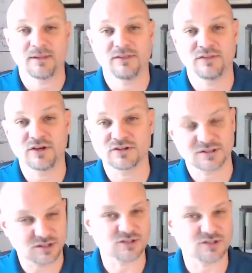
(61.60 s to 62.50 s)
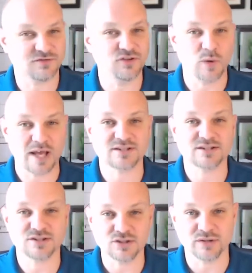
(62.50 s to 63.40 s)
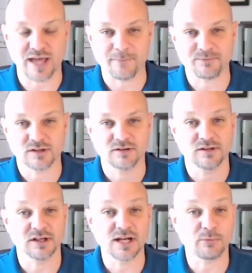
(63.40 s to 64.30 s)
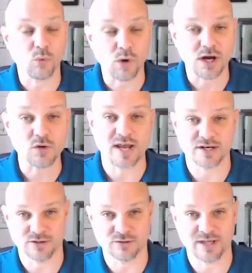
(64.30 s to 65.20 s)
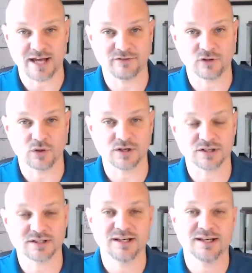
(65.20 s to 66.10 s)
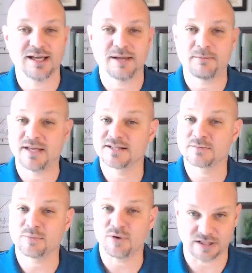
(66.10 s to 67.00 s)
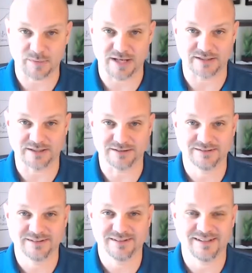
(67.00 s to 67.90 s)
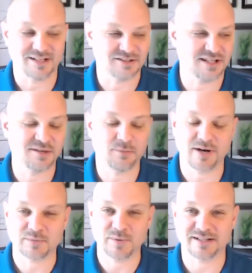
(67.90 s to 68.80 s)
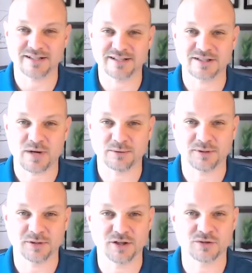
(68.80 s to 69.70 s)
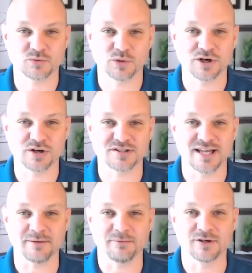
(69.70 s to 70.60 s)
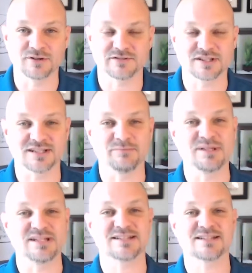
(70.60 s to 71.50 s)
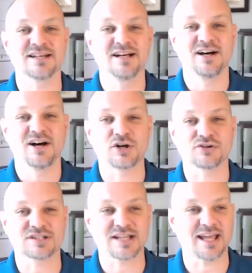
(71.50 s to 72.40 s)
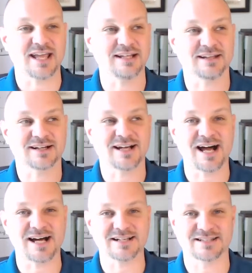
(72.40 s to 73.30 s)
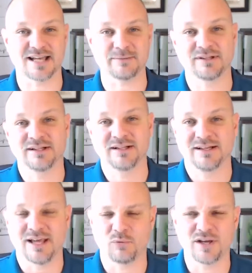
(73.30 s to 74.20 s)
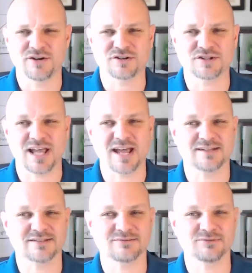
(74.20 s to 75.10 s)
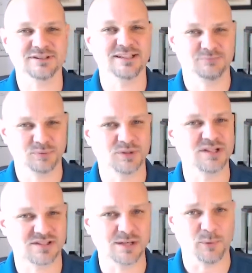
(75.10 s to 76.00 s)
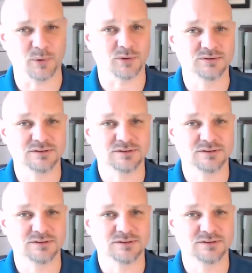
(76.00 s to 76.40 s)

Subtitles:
there's a few ways to do that. The number 1 way to do that, of course, is prospecting. And I'll tell you, prospecting is probably one of those words that most of us in business understand the concept, and we understand it's really pretty simple,